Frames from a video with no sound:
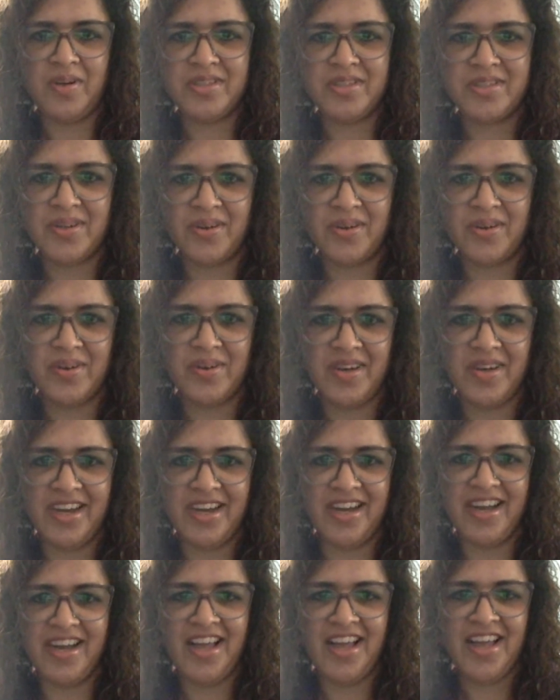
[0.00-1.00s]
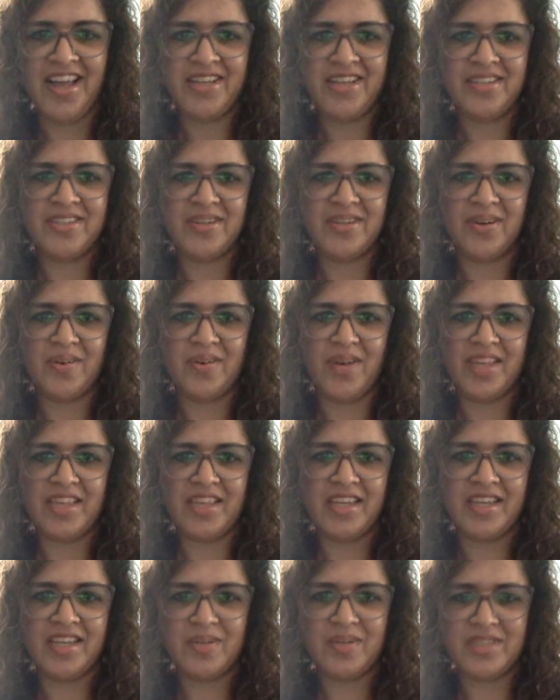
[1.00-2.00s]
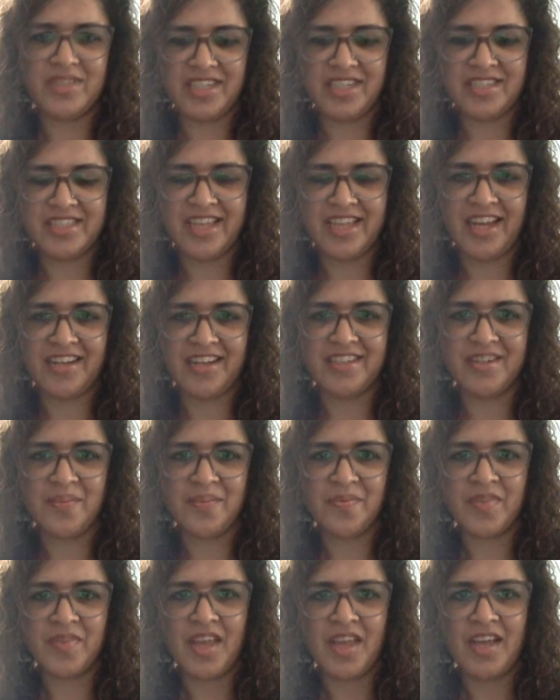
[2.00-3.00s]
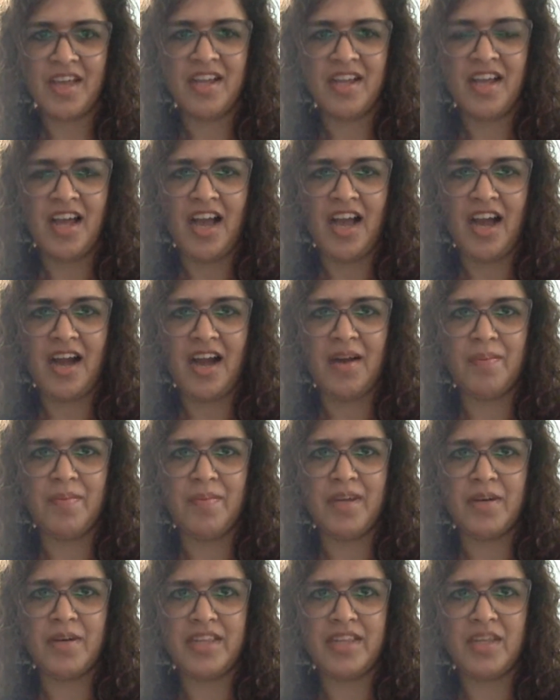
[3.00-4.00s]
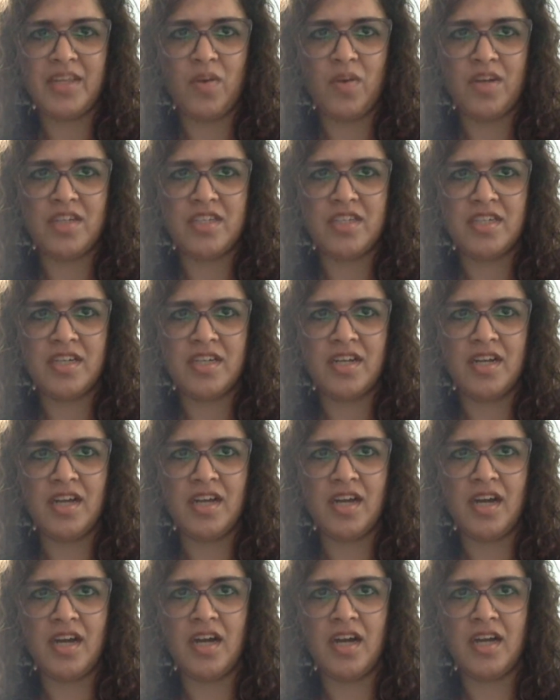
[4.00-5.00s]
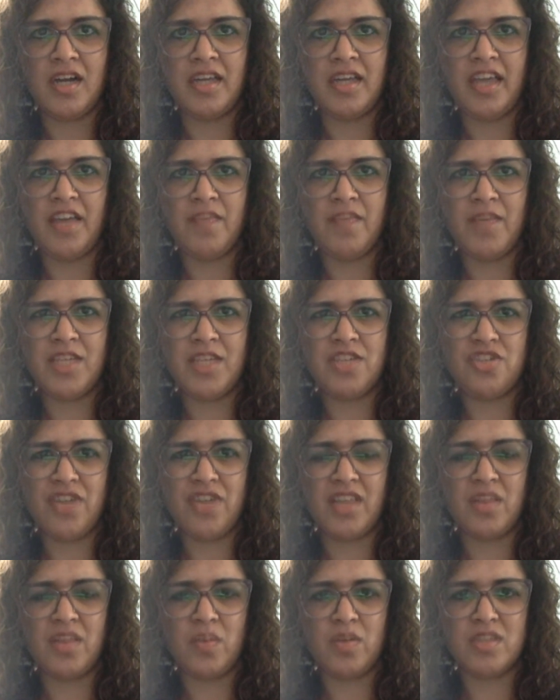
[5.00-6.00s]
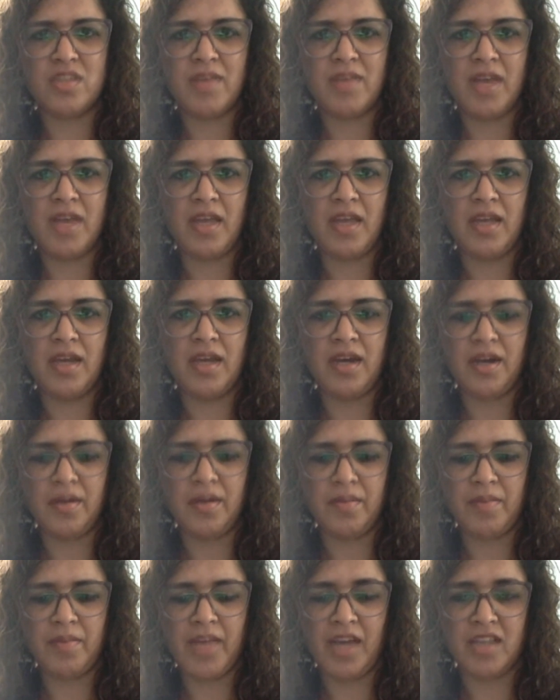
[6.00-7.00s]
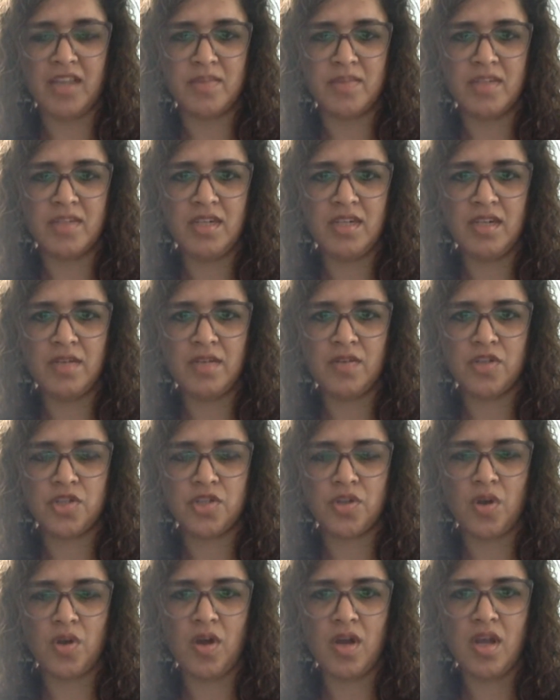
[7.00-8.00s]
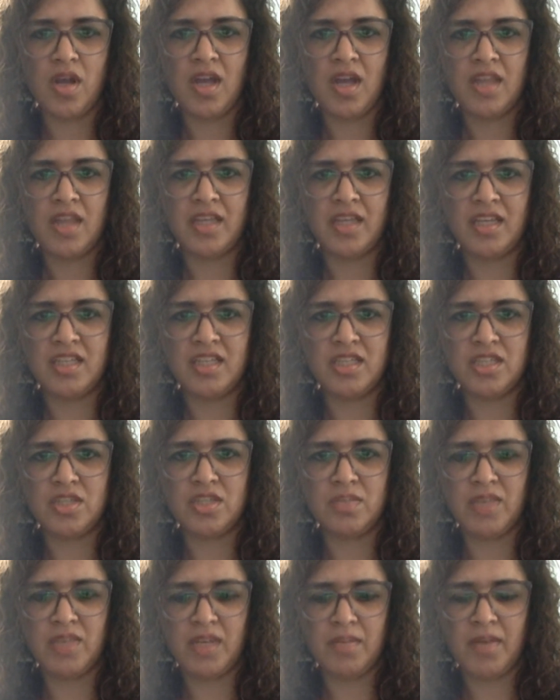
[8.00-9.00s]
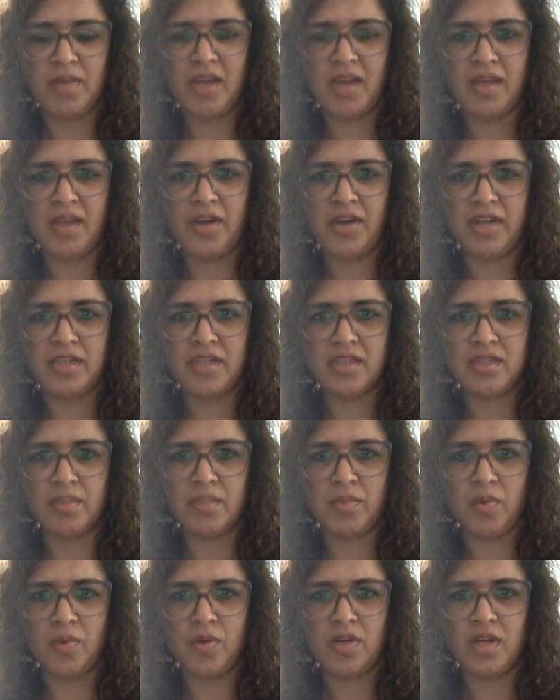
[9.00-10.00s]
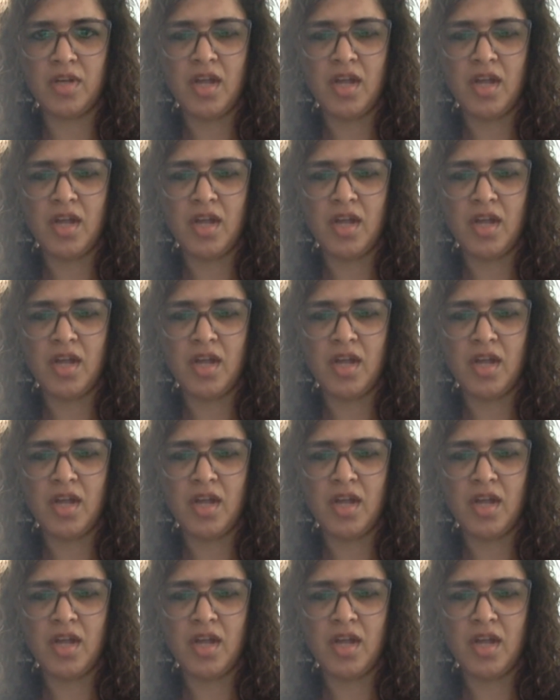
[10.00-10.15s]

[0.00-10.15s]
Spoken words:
So so I think it was just that. But I think what gave me strength was my husband, for sure. I think he's just been my greatest support.